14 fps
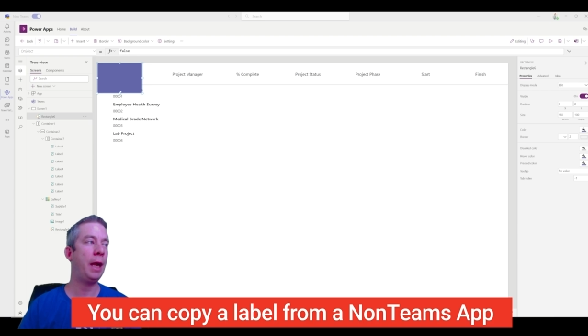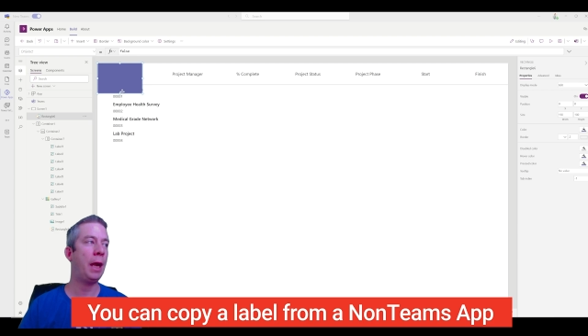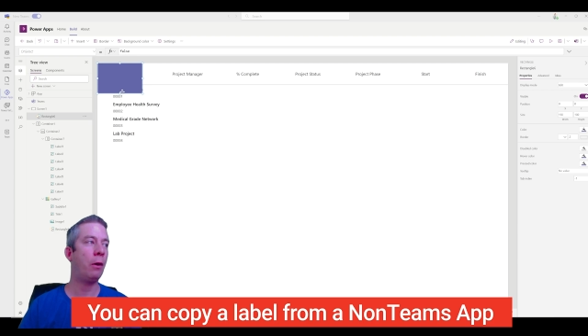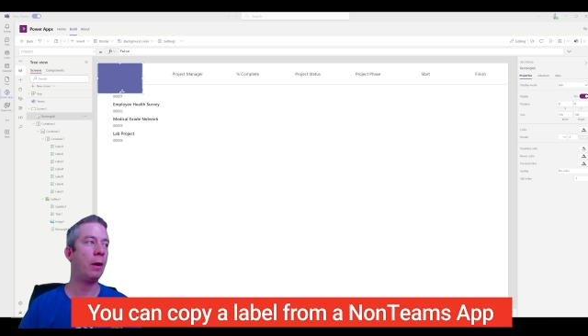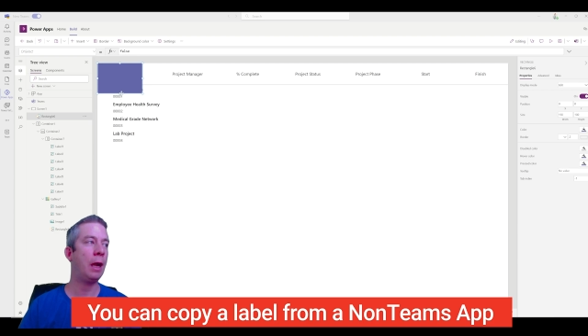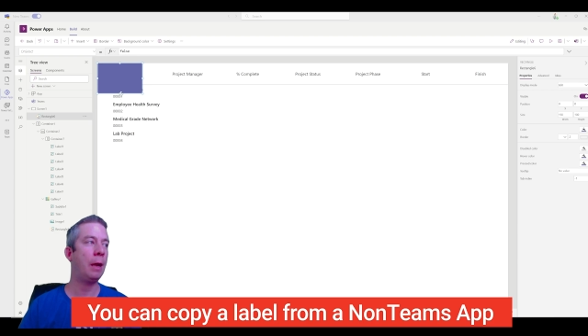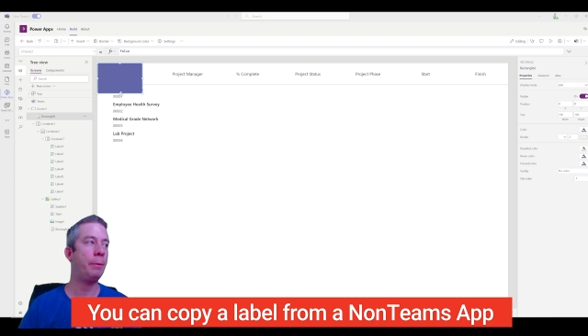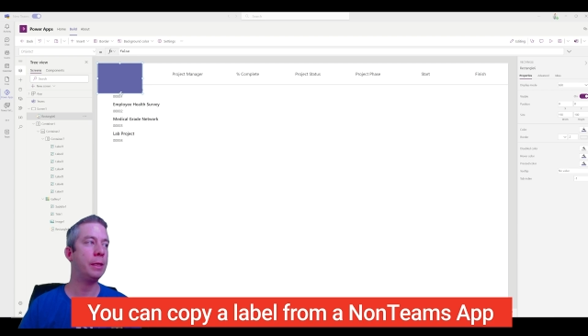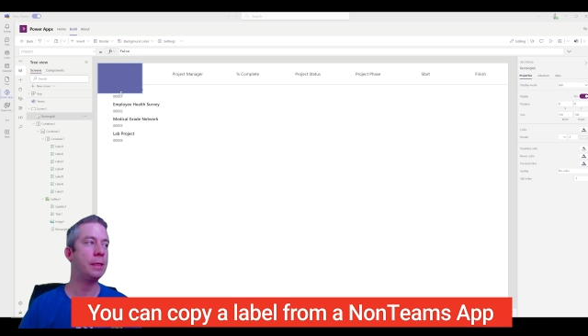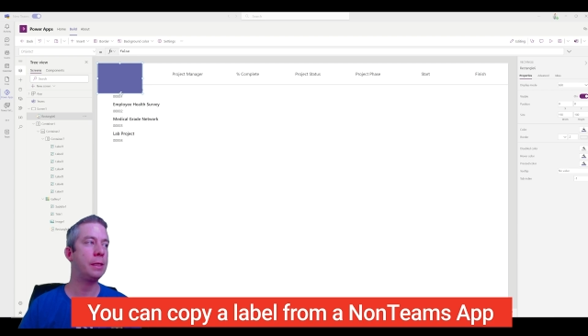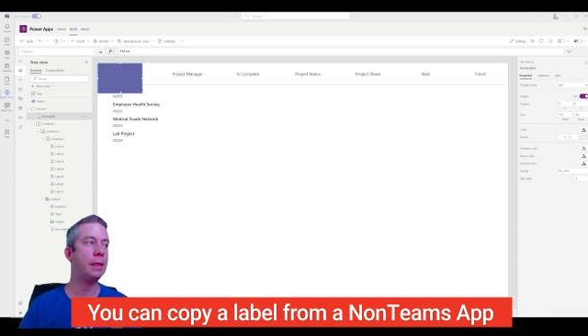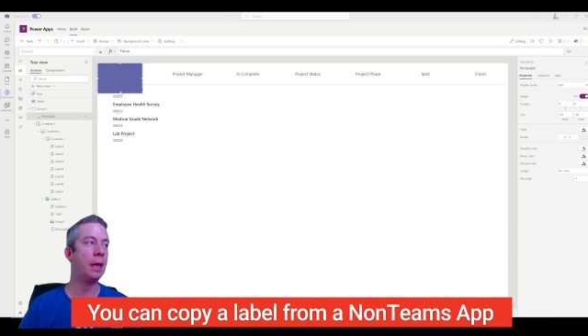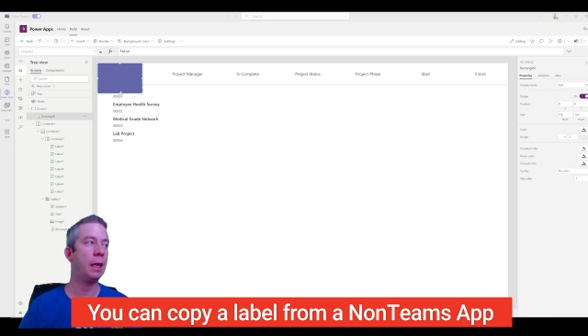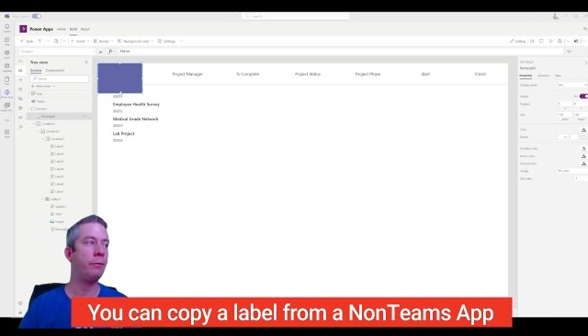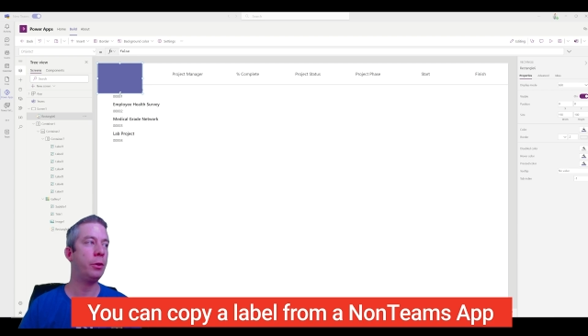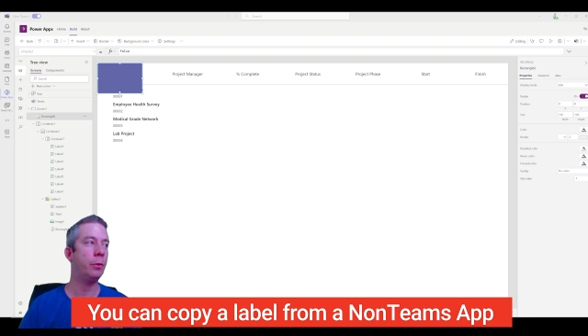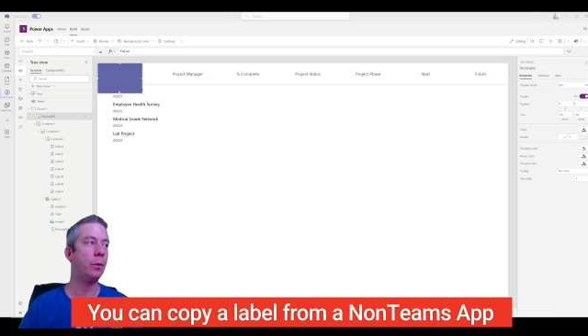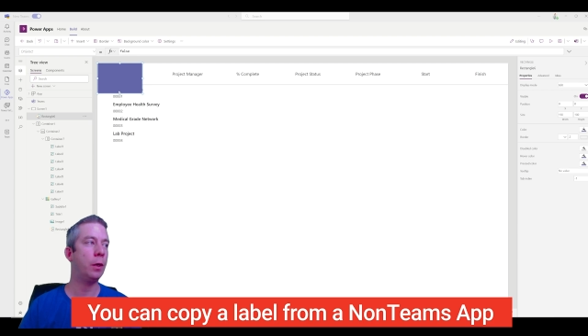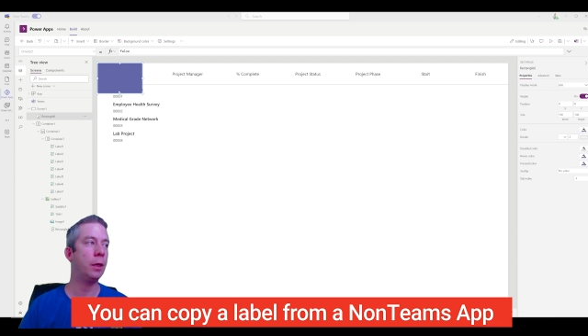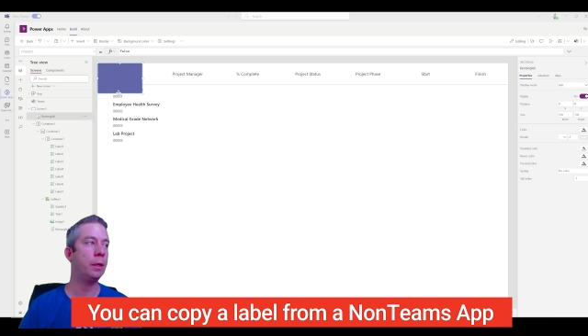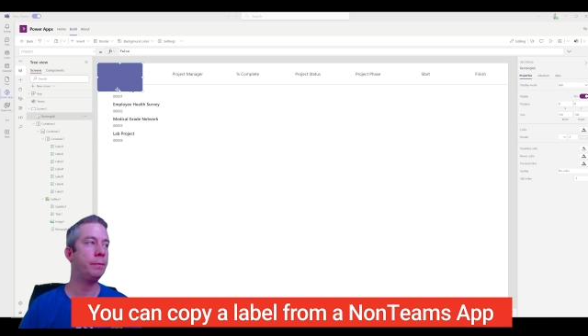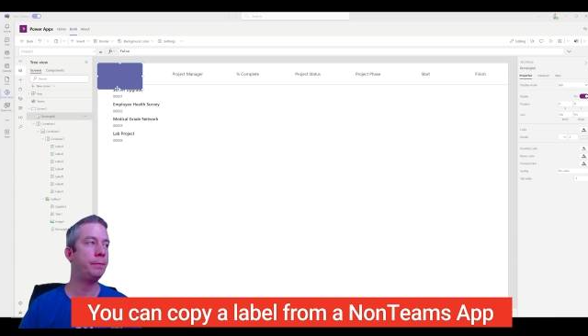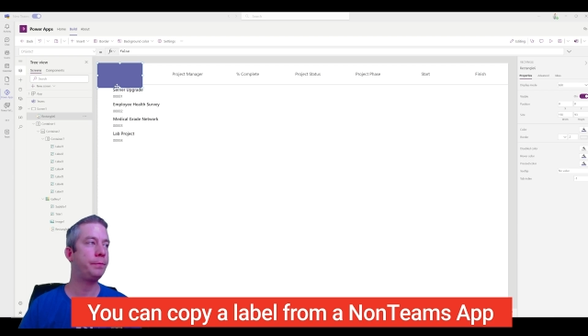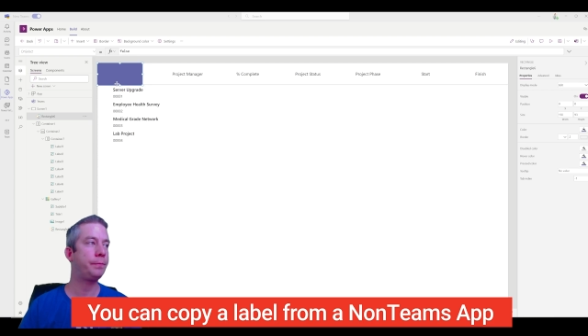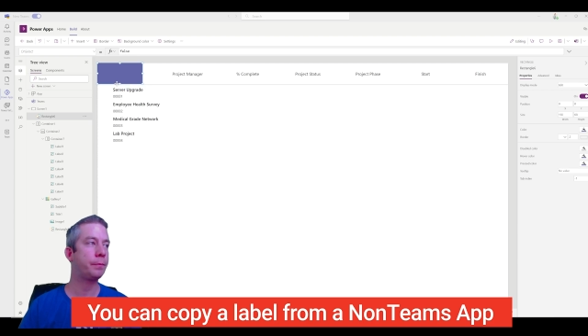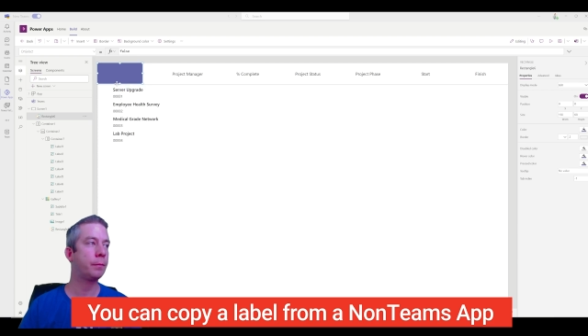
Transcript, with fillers: Power App instead if you wanted.